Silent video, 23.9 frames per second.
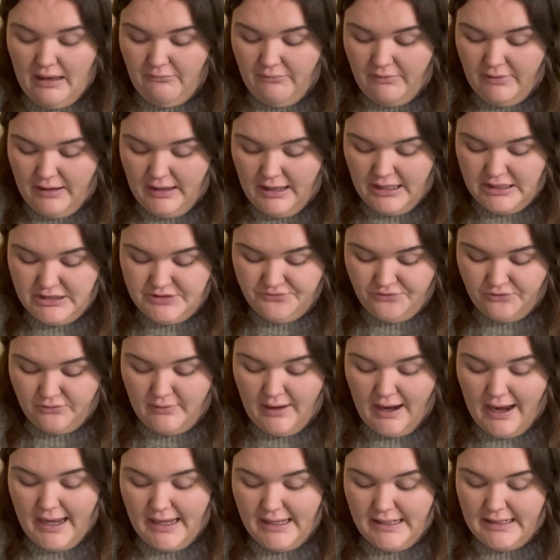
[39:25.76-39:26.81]
each
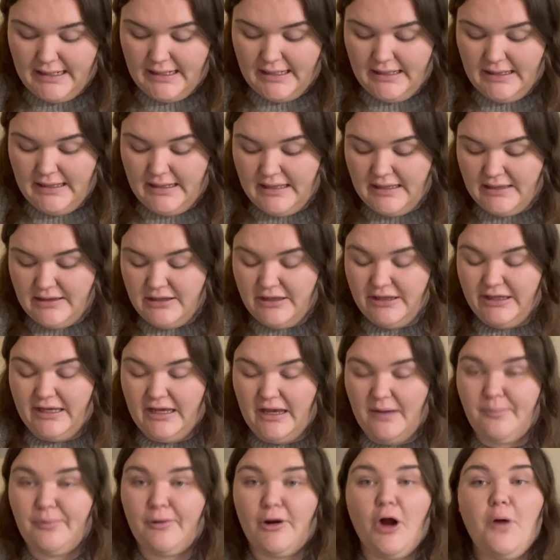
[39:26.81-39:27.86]
variety in the
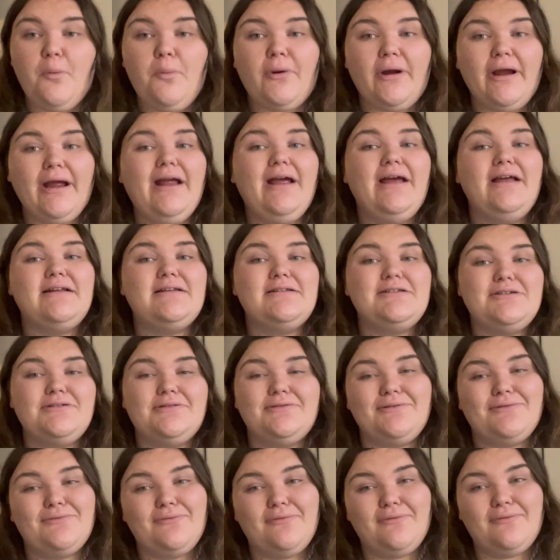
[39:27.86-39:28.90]
appropriate
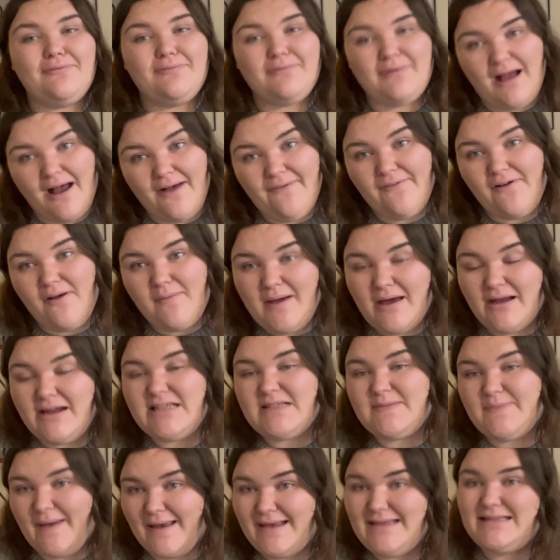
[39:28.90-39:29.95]
rough amount of
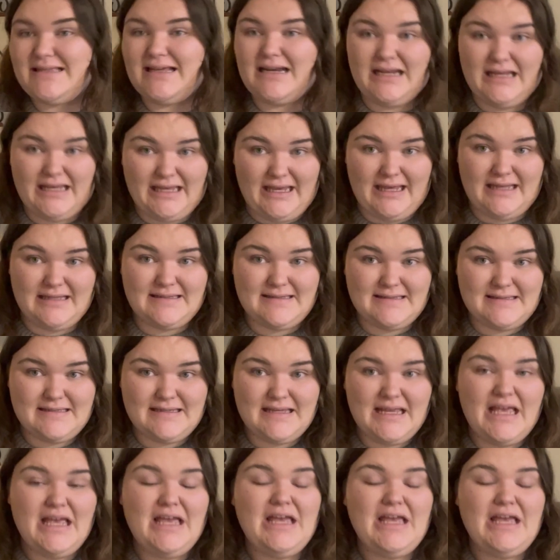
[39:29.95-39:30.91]
space that it gets.